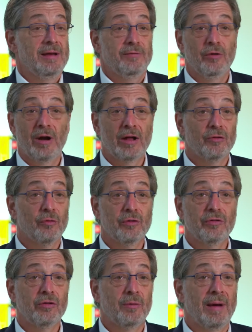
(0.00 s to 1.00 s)
If you're
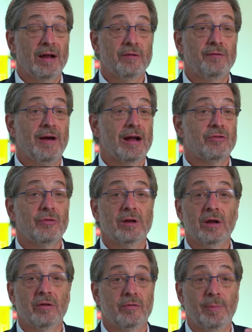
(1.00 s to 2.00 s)
outsourcing your
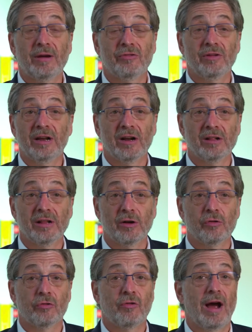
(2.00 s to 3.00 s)
manufacturing, especially in a
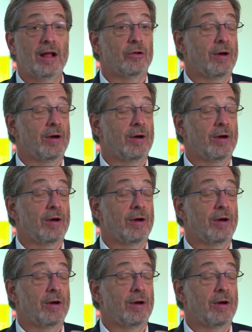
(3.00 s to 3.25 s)
clinical trial,